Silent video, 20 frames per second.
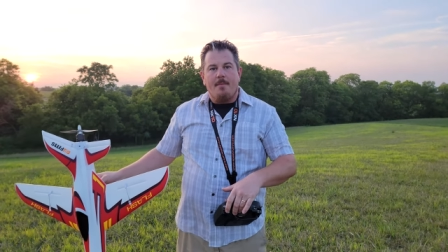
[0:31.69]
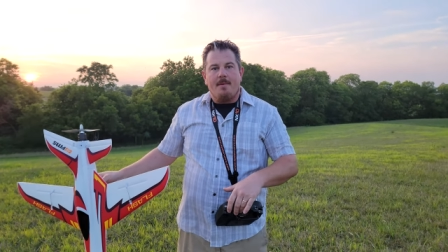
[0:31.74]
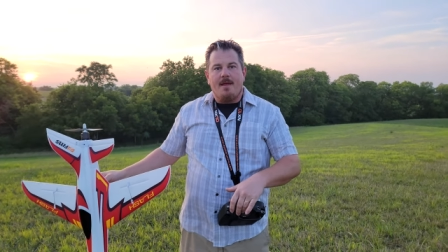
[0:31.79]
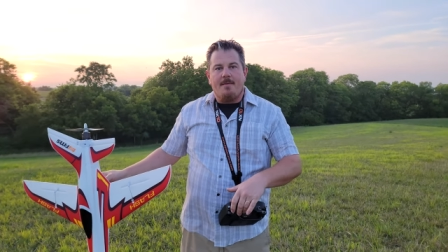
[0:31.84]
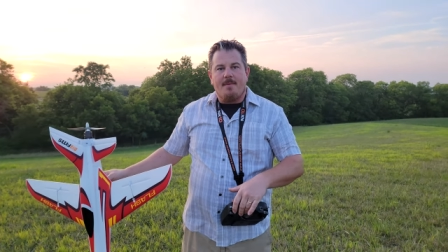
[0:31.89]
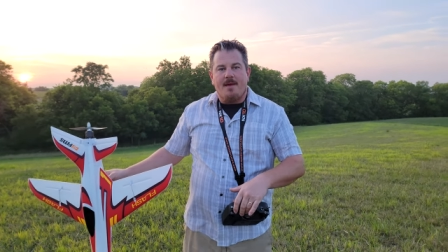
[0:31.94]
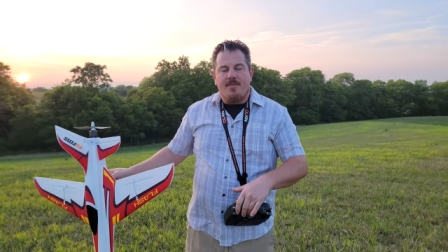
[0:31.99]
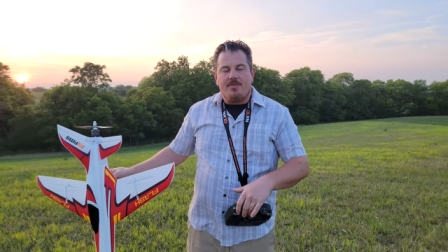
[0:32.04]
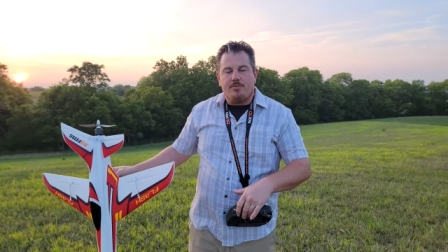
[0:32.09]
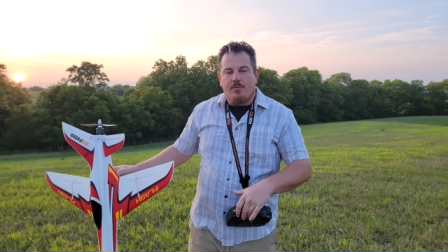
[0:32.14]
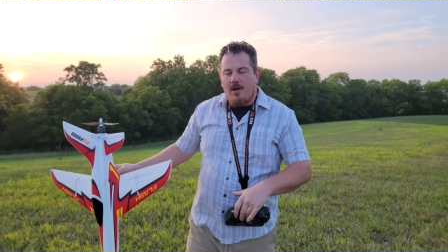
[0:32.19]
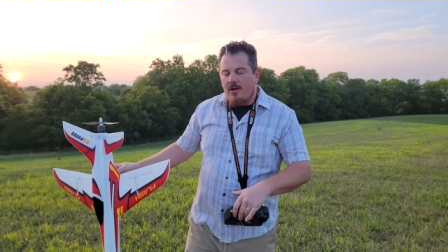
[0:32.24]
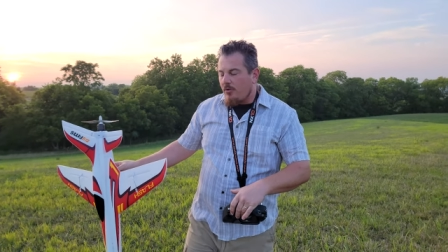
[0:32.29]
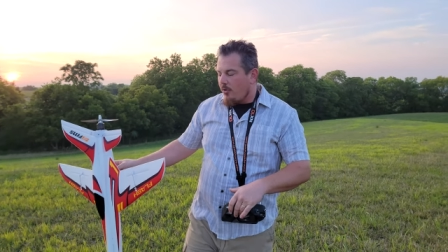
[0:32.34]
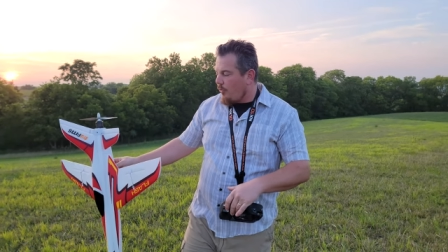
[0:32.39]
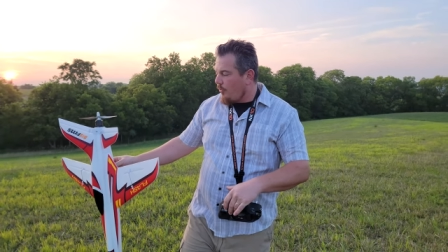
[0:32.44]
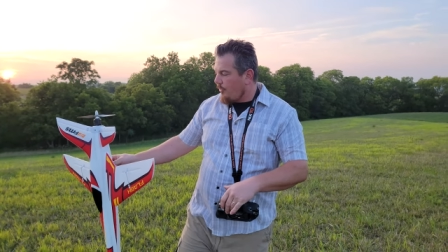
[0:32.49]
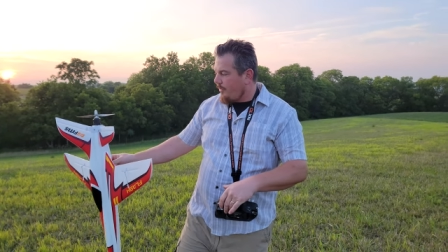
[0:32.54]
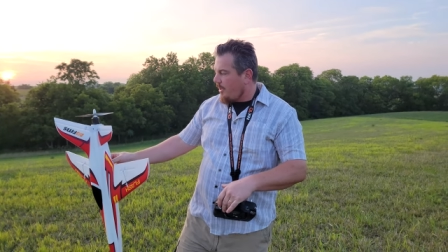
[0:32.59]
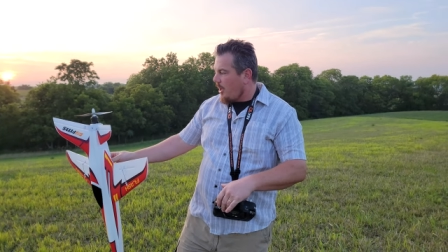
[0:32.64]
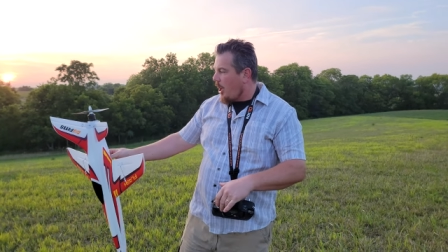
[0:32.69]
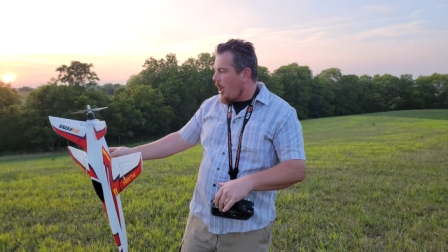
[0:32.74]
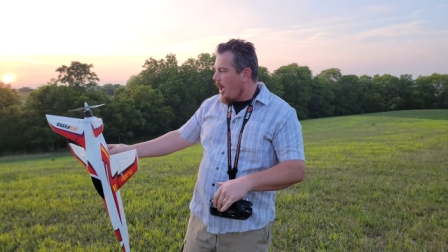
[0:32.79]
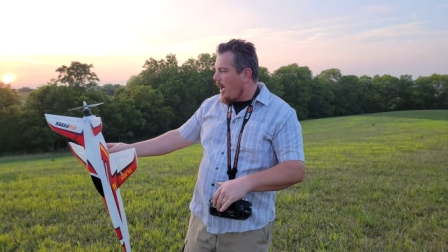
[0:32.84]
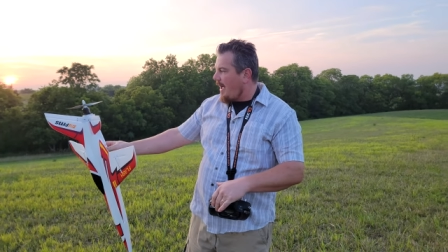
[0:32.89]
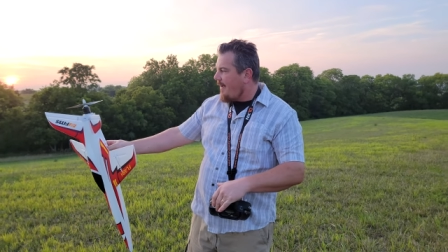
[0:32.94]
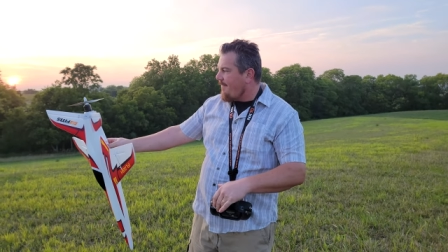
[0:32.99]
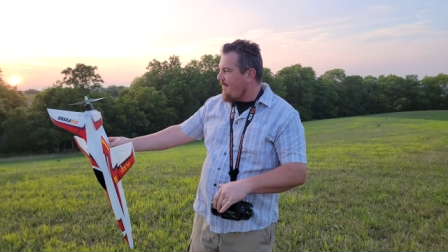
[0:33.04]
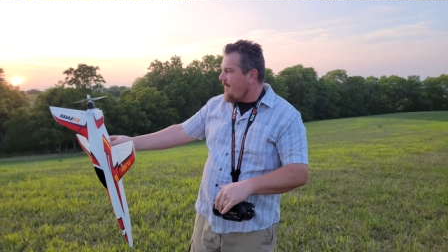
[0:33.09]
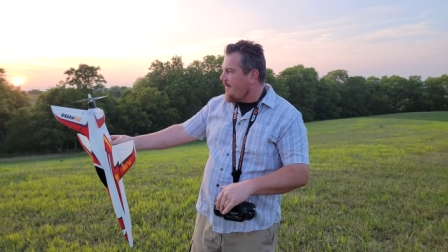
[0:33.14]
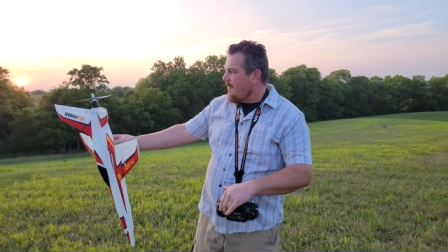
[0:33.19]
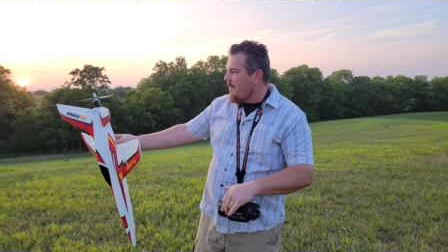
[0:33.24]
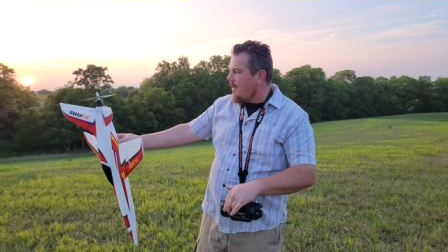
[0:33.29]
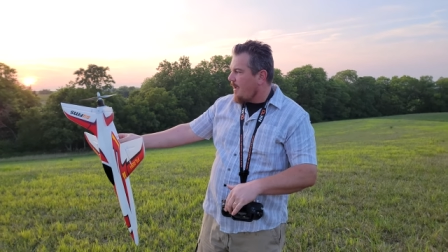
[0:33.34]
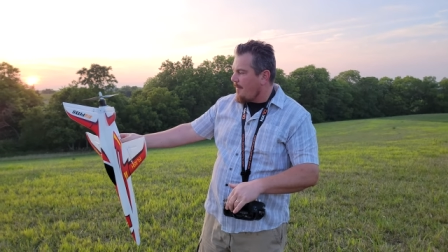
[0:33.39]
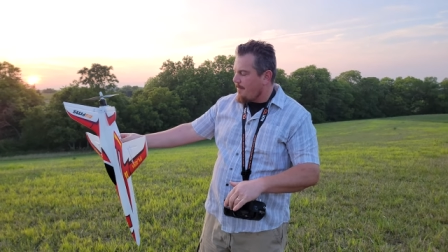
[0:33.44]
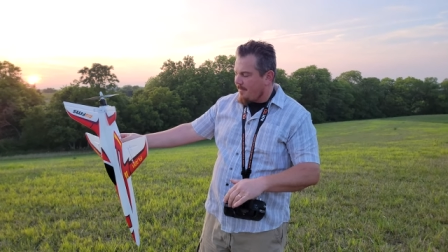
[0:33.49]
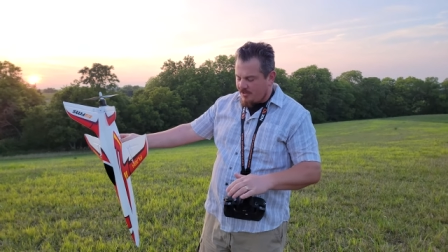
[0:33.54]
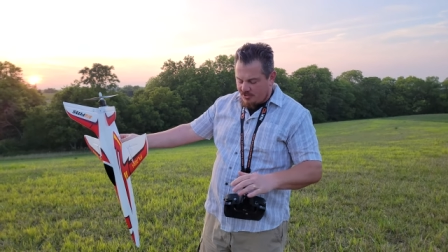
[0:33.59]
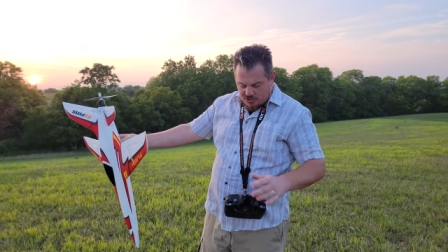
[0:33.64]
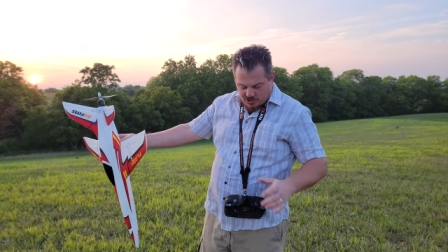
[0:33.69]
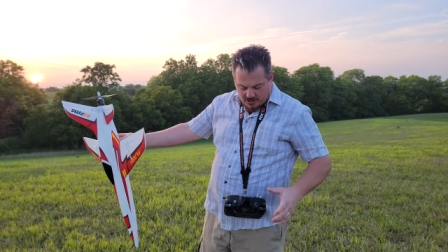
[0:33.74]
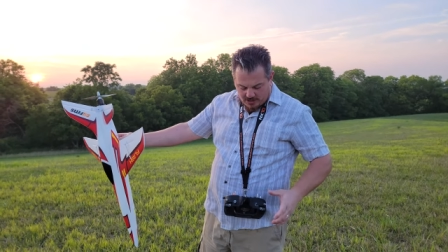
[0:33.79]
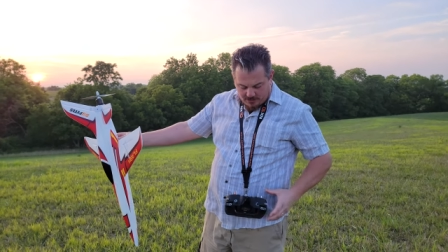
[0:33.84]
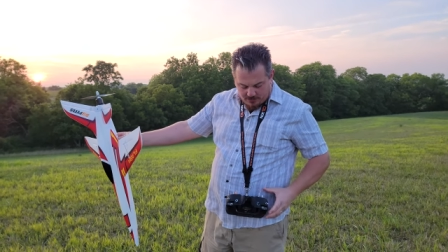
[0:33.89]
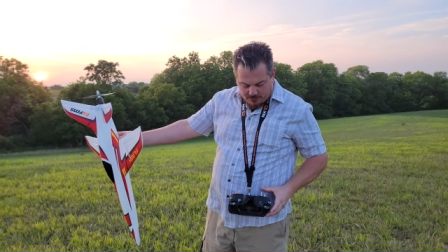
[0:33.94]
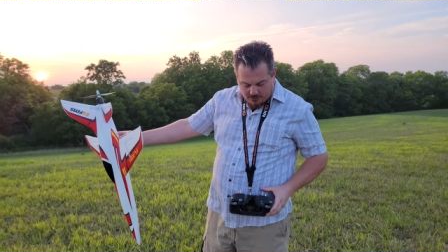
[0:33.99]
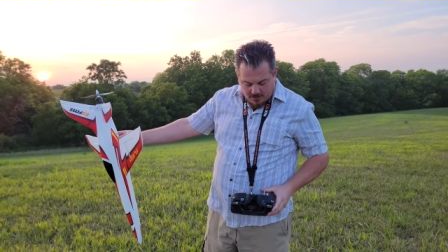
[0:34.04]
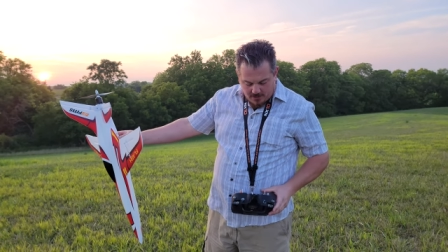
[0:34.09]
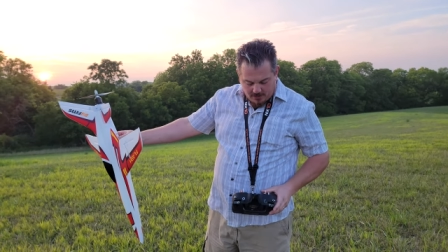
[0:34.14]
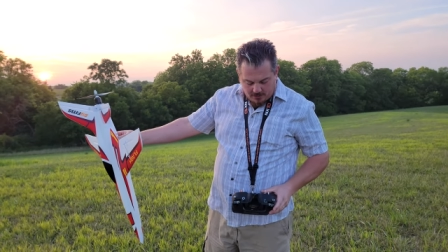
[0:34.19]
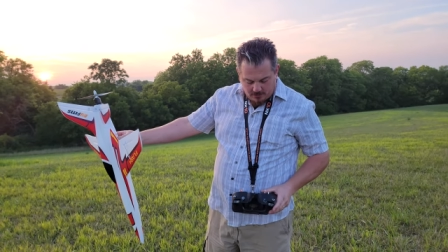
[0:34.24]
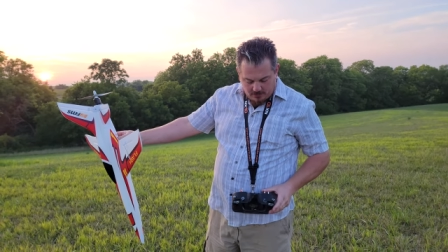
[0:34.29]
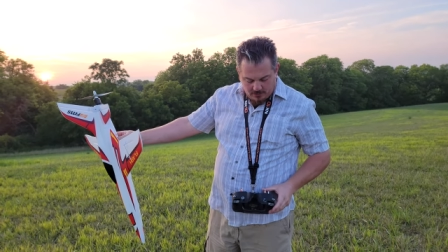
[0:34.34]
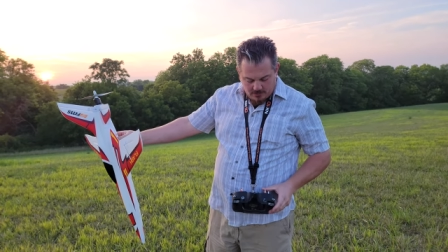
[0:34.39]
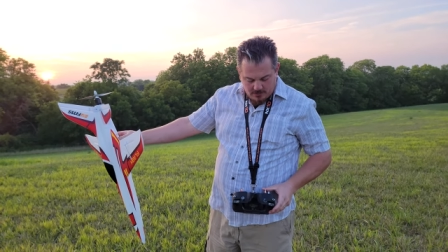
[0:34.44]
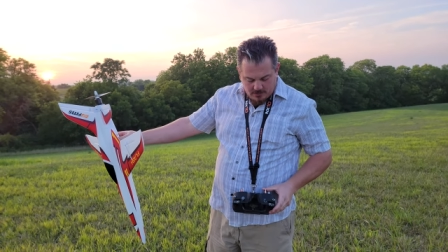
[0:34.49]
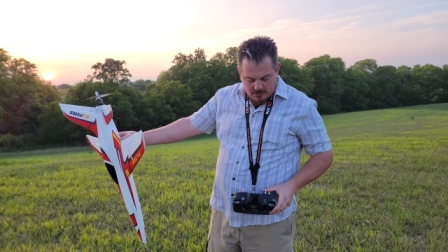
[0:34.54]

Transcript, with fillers: gonna have my throttle hold off. I'm gonna check throttle.